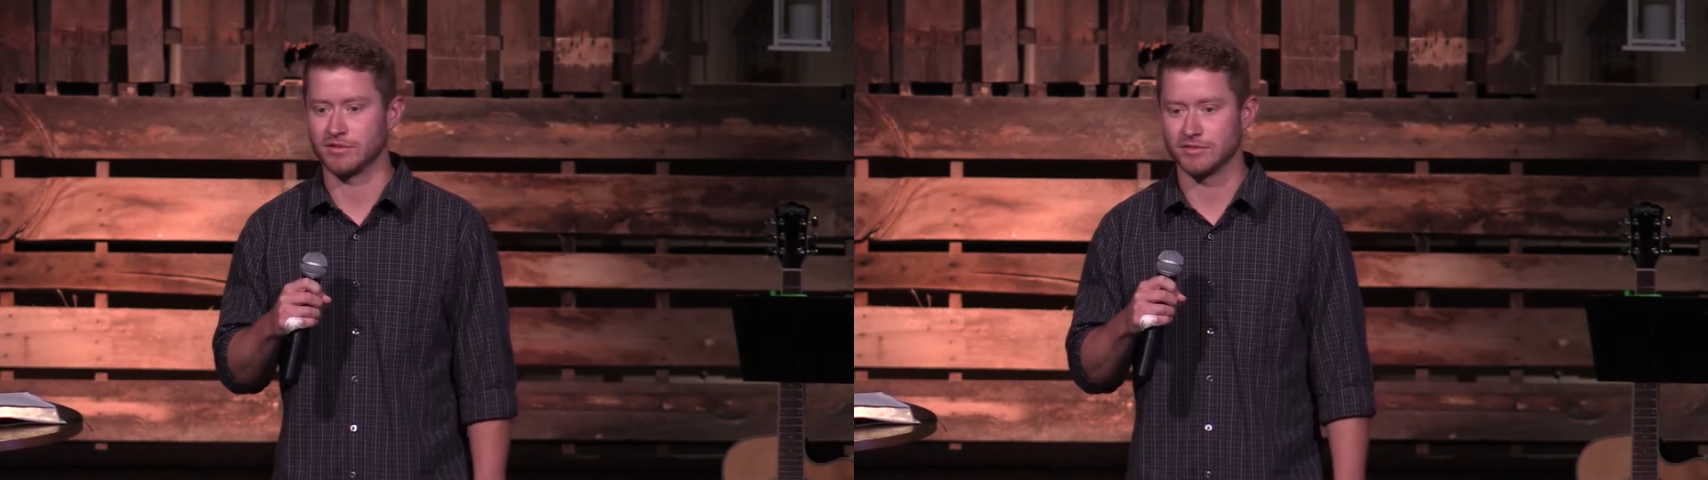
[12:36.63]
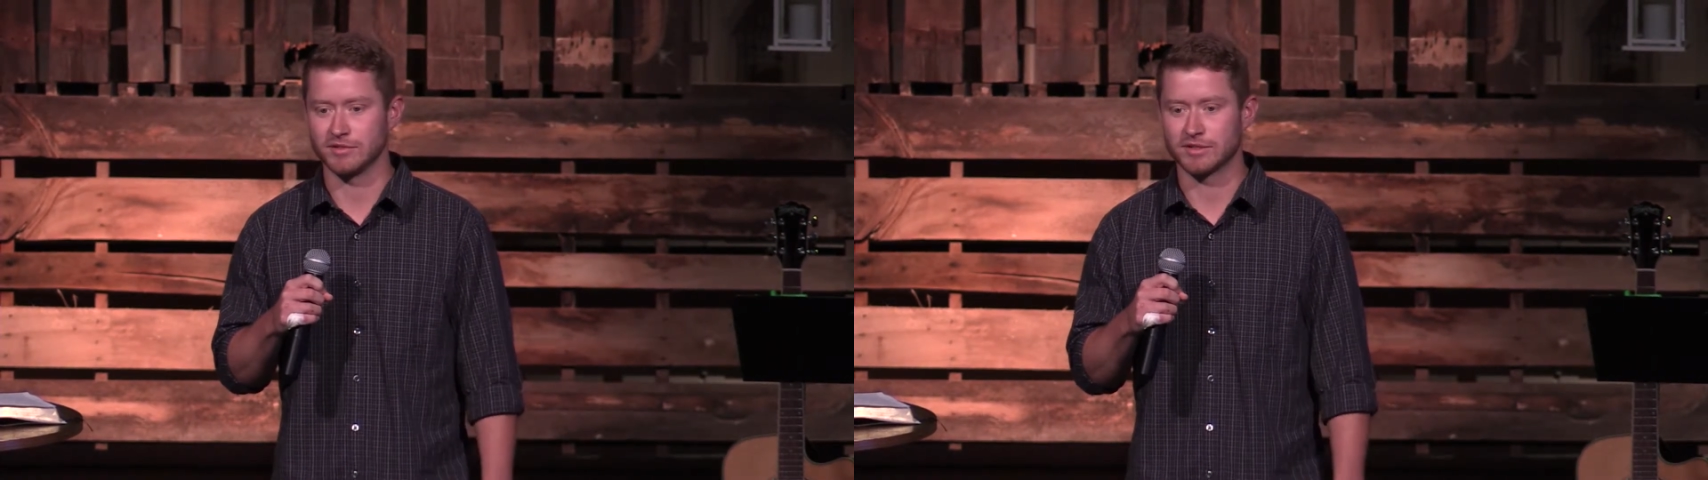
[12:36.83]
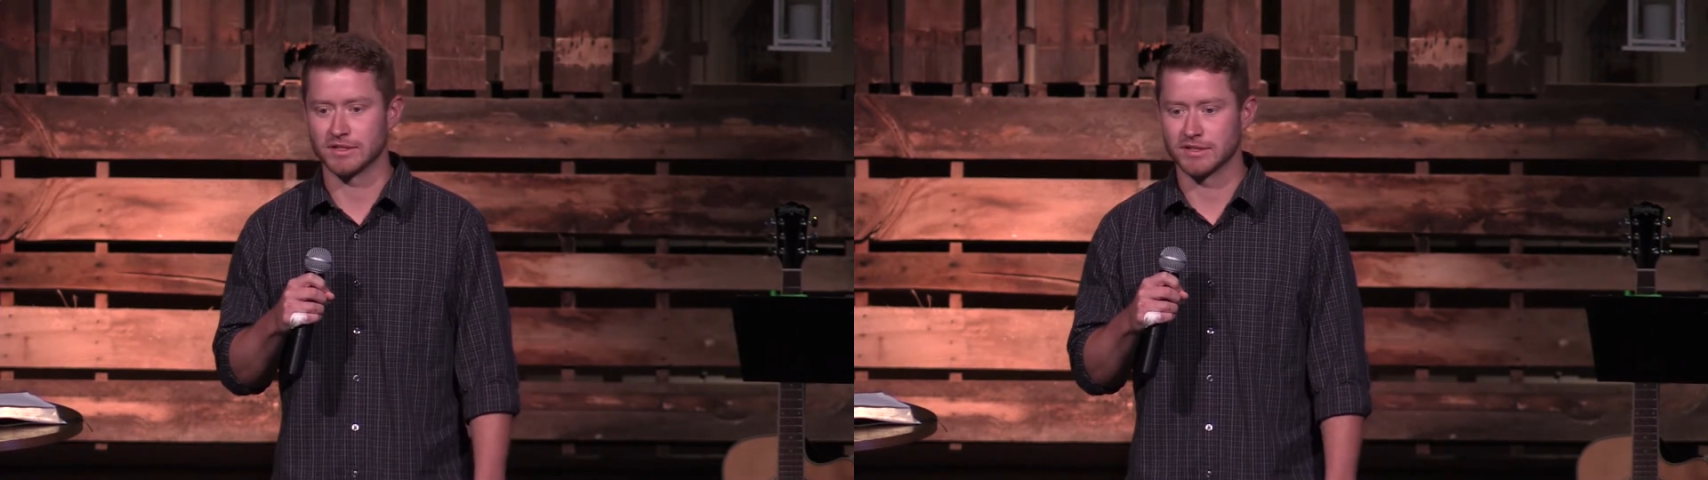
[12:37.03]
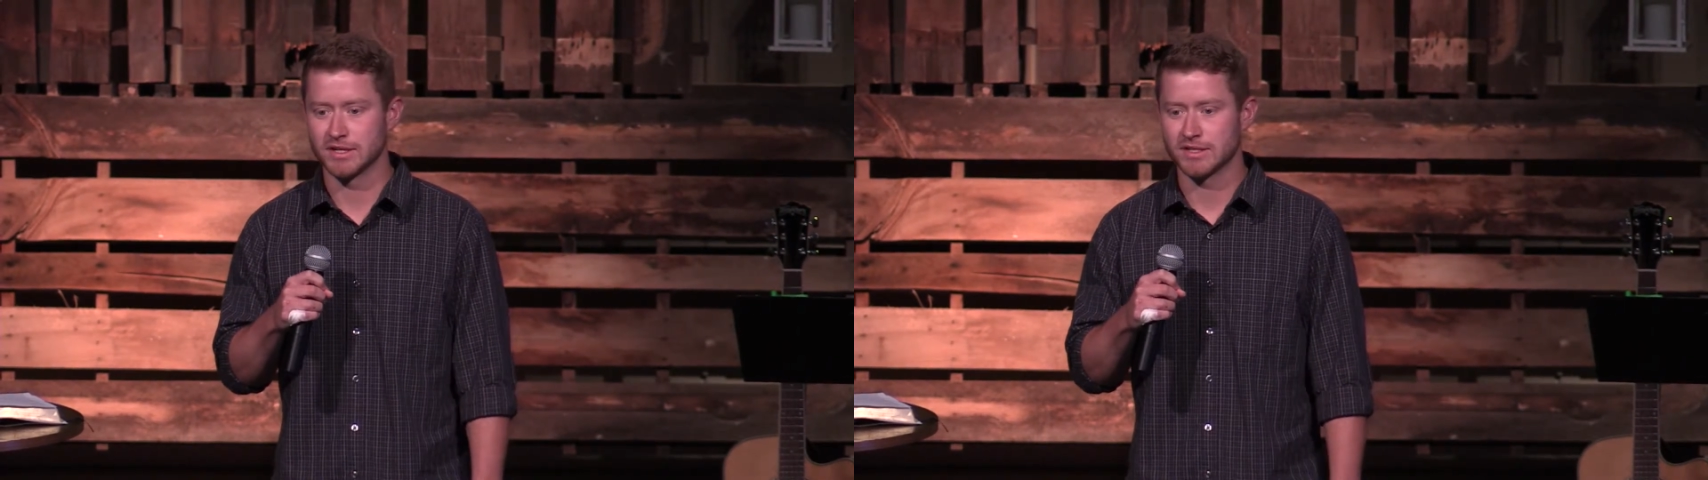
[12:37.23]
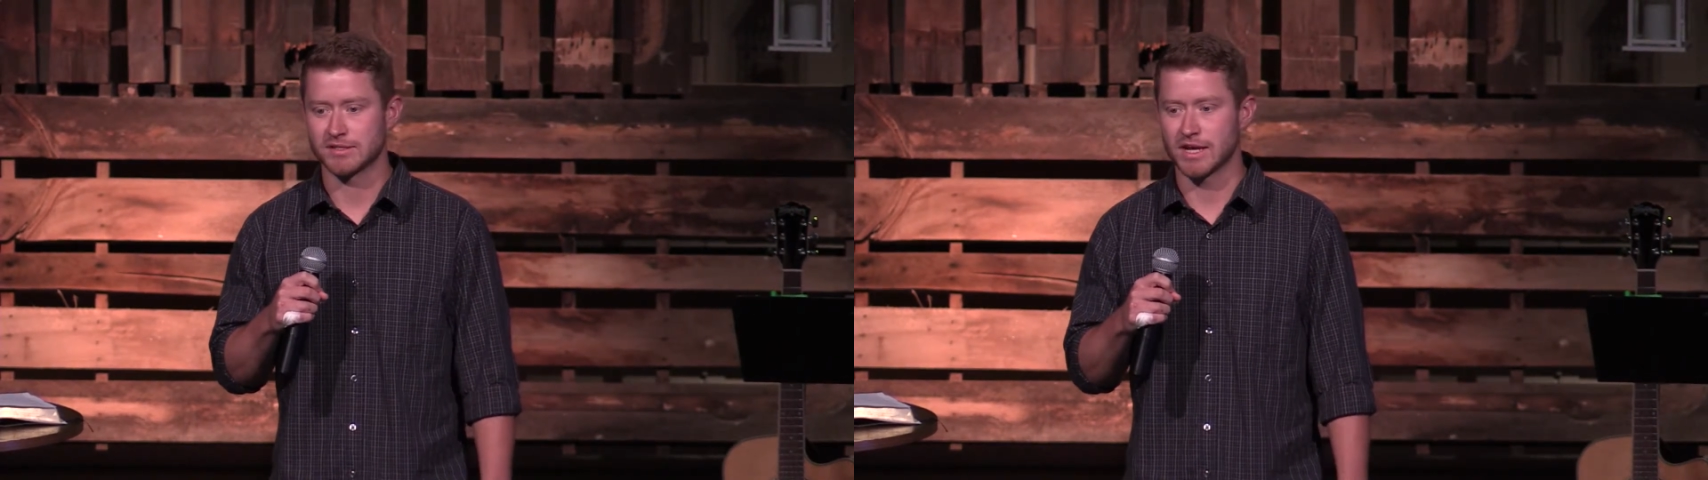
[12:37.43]
if you can
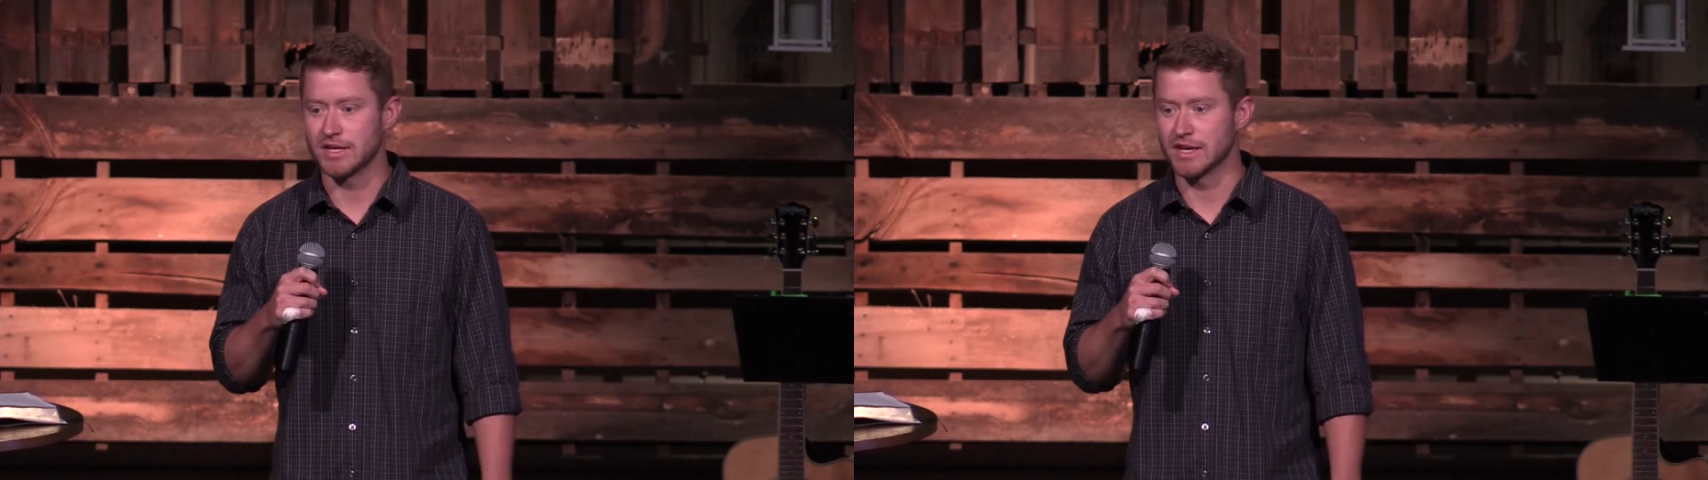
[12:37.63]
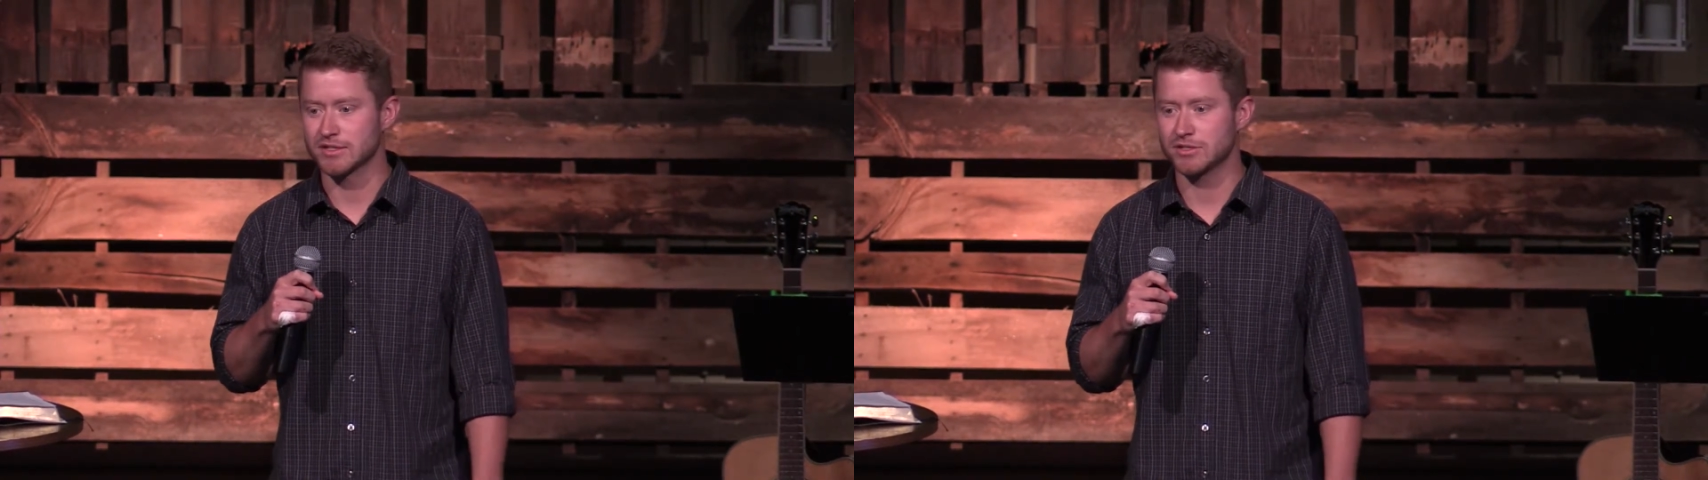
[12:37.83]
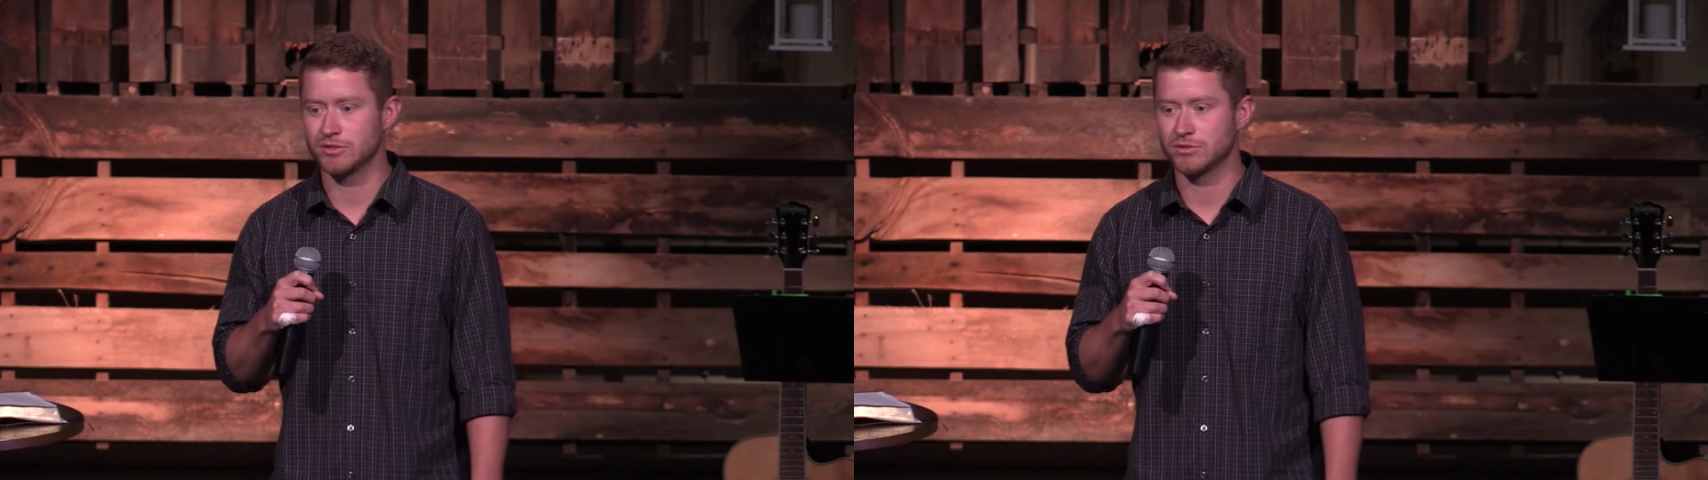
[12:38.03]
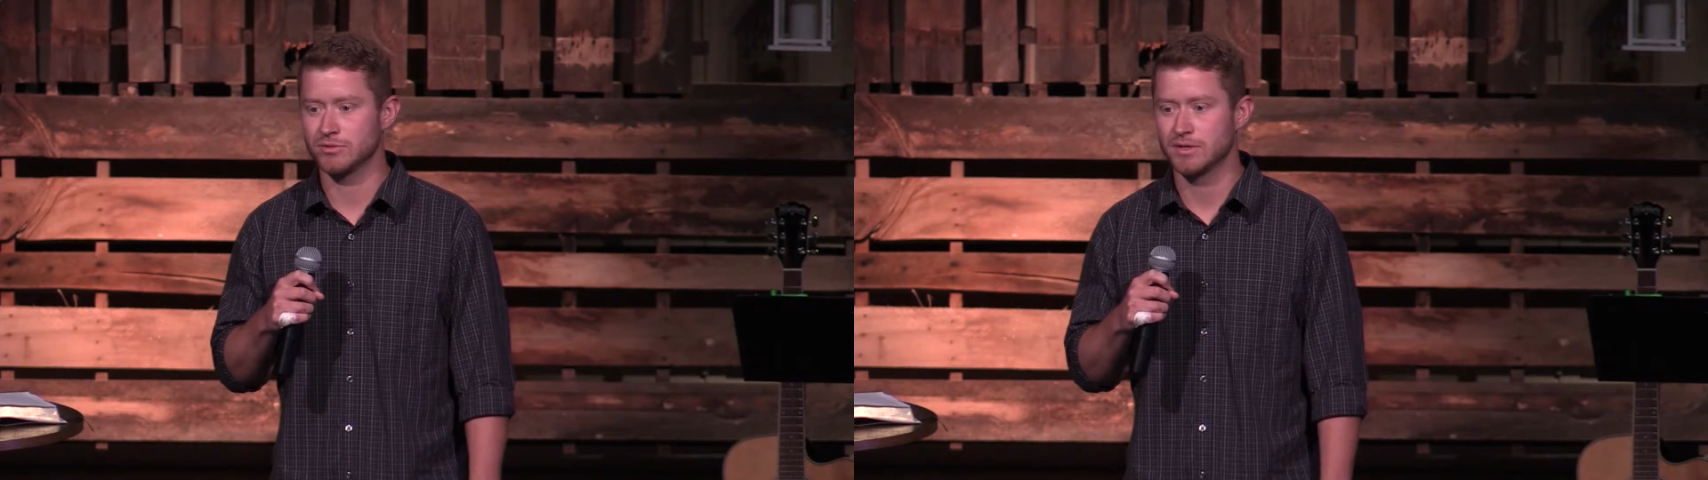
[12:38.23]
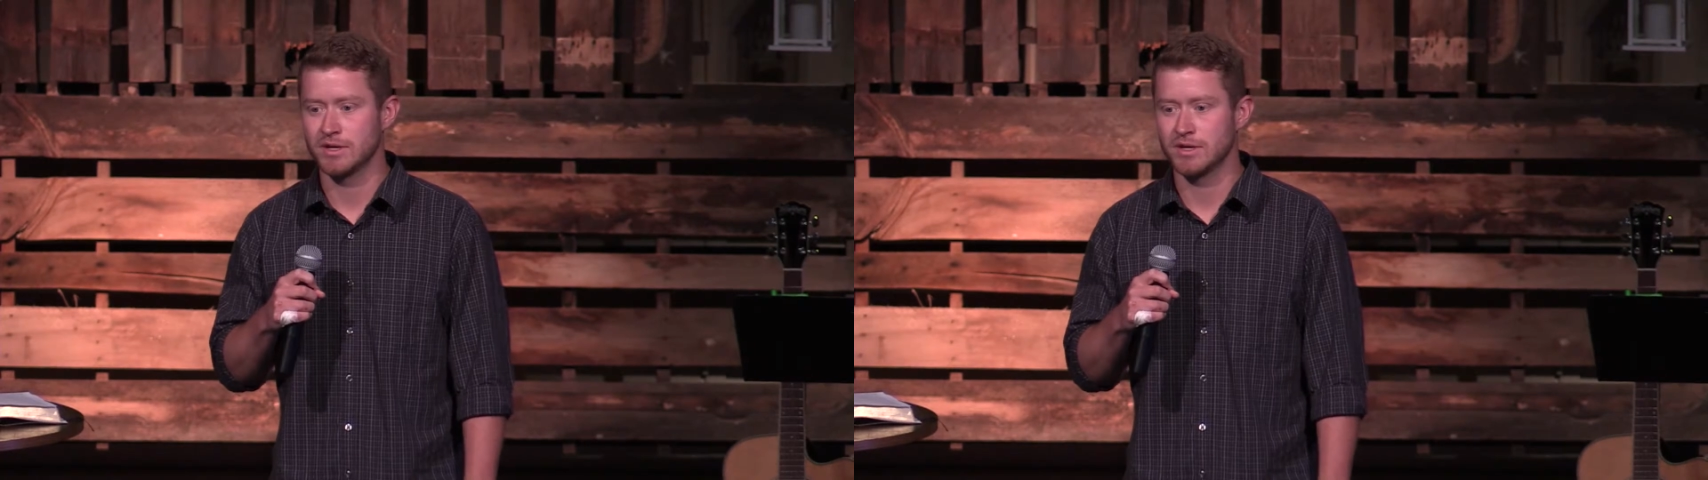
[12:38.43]
say yes to,